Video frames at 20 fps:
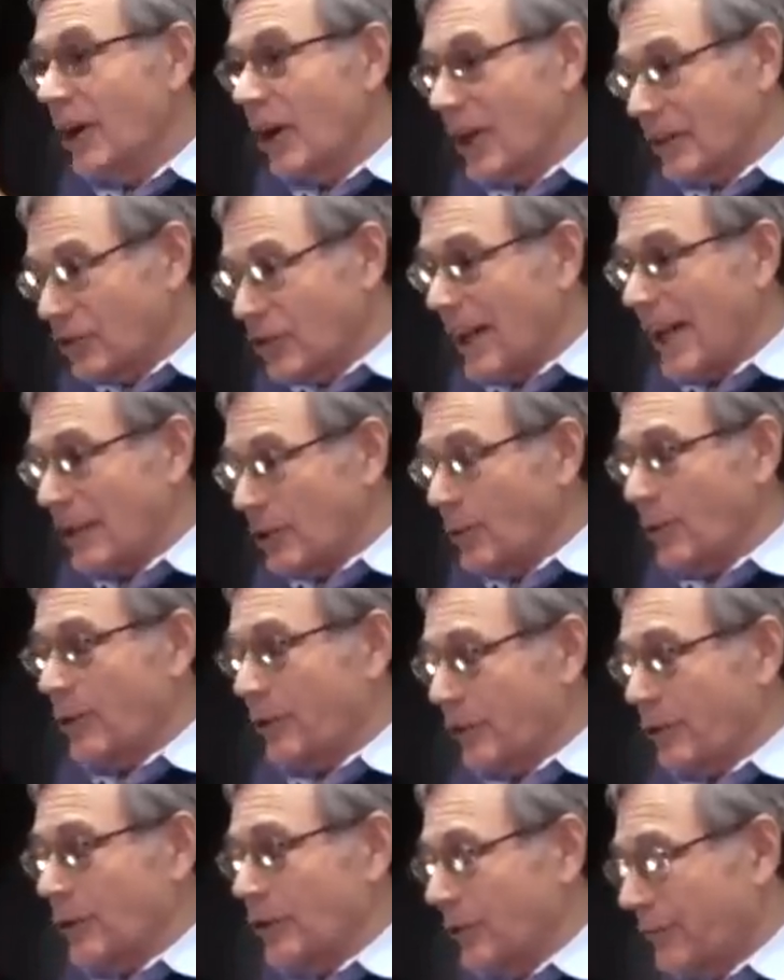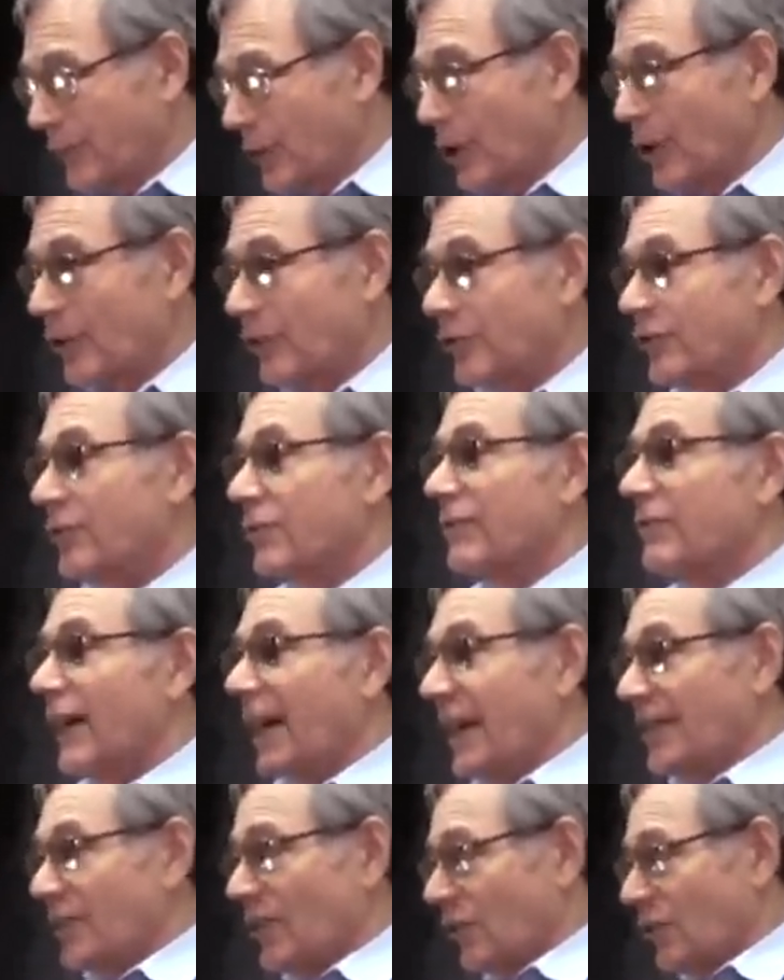on January 31st,
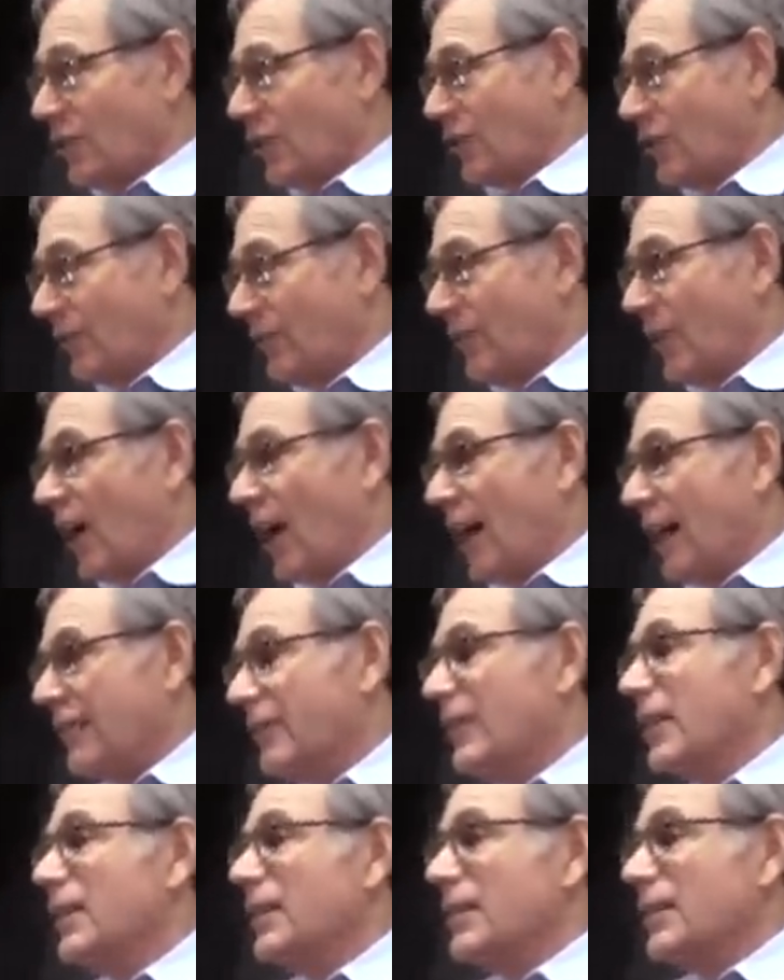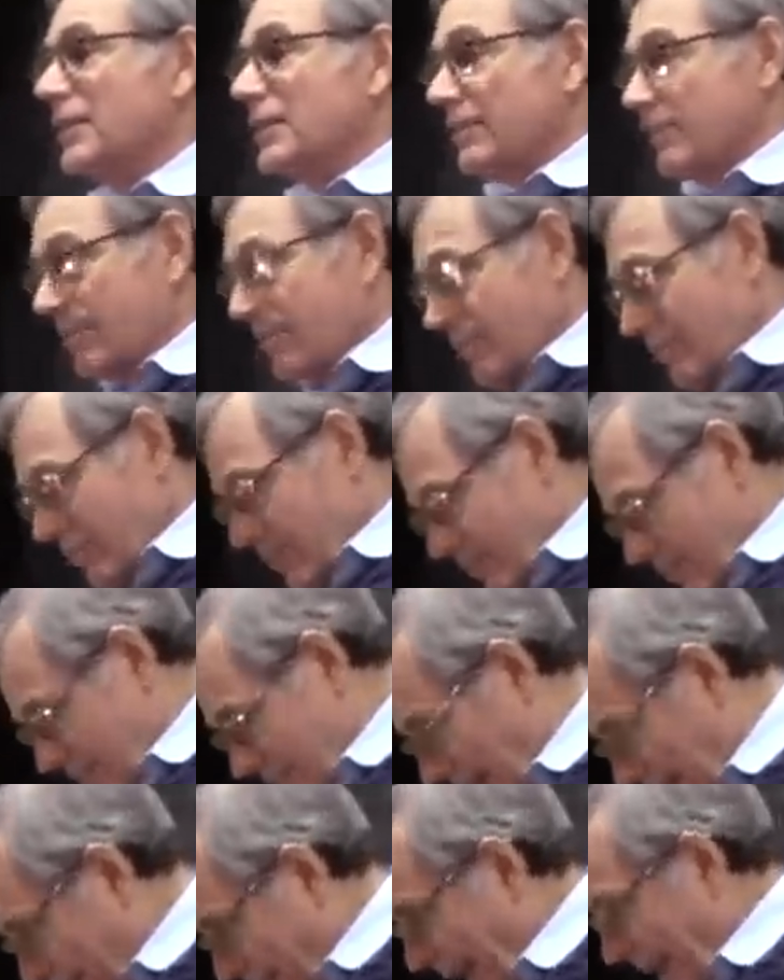1865,
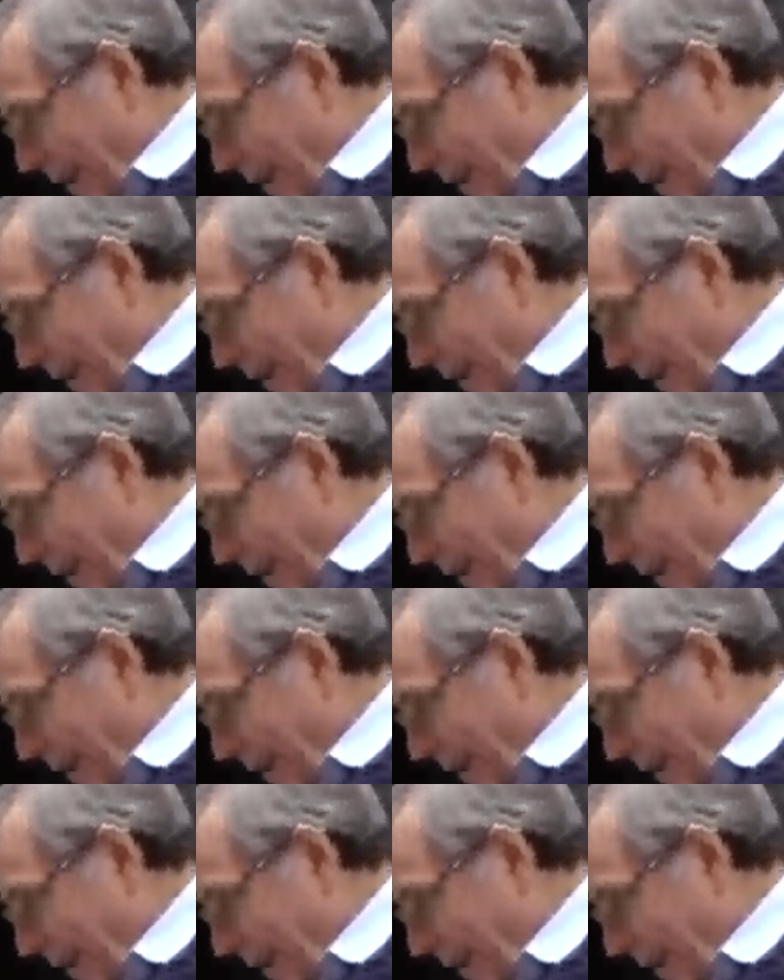they